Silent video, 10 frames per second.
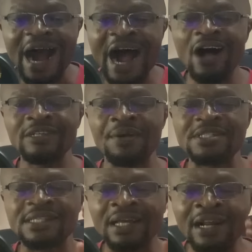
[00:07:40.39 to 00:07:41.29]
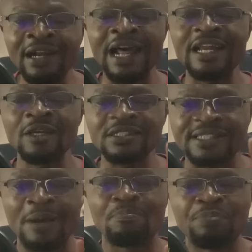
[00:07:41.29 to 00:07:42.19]
how there is clearly
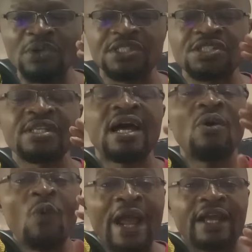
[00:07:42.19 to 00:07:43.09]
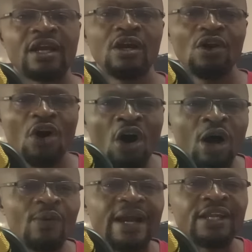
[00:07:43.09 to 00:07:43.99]
some positional work
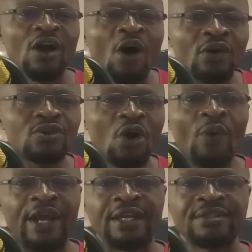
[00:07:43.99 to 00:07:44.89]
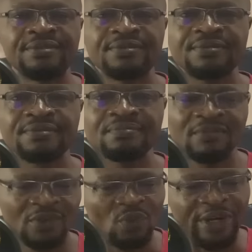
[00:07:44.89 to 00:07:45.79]
already ongoing.
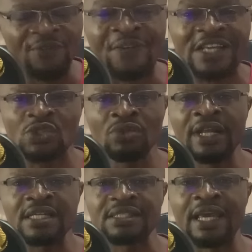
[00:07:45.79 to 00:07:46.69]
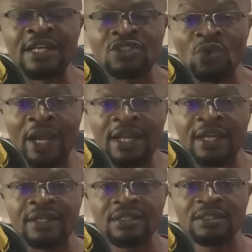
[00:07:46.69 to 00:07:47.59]
With the first 2 days in
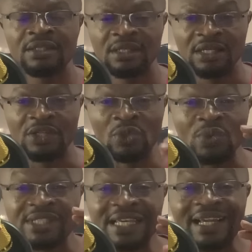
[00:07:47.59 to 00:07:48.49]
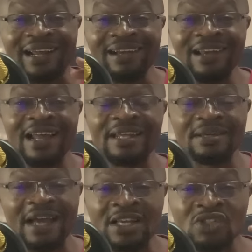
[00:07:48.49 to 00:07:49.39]
training, you could see
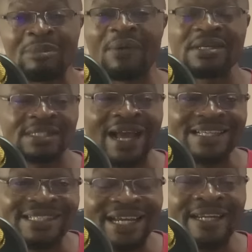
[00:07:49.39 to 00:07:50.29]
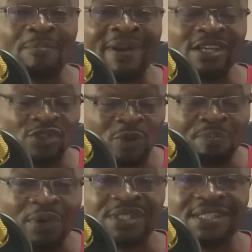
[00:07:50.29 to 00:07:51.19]
clearly Enzo Maresca is taking the players through
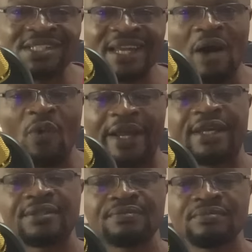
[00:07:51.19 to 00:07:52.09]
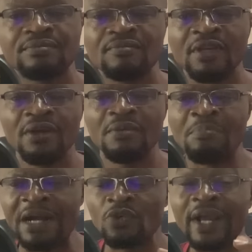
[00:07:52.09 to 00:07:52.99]
positional work.
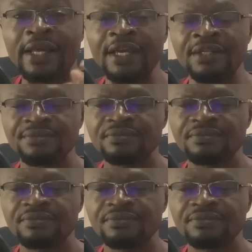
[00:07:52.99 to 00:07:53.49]
Madueke,